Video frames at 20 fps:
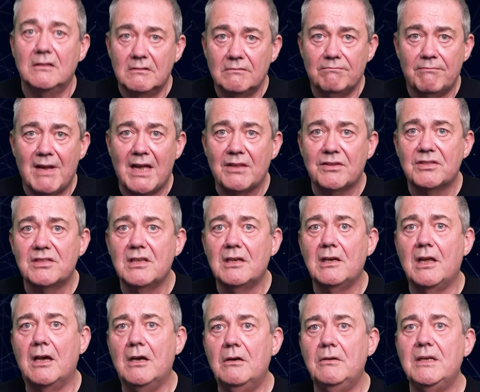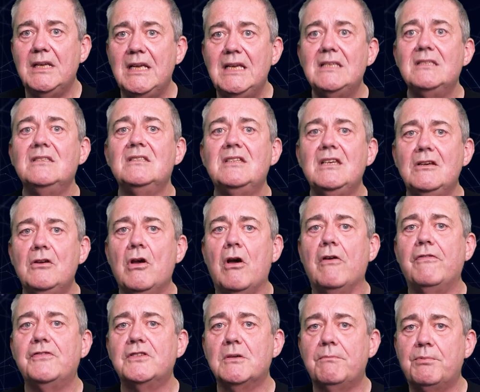maths alone isn't
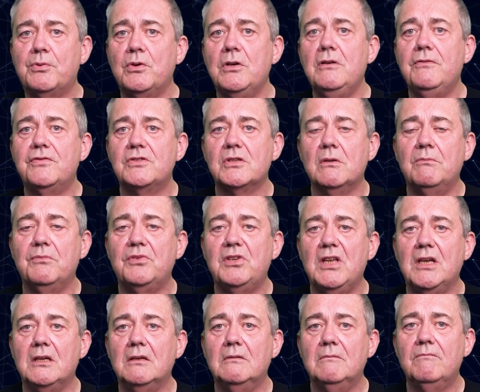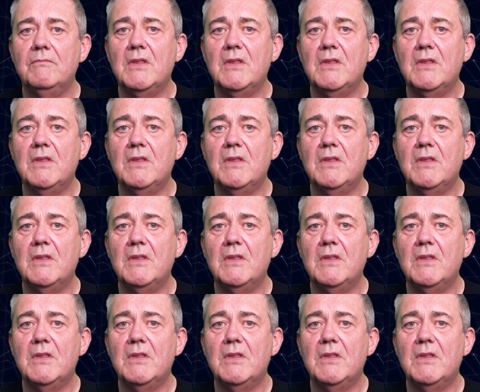enough to prove something.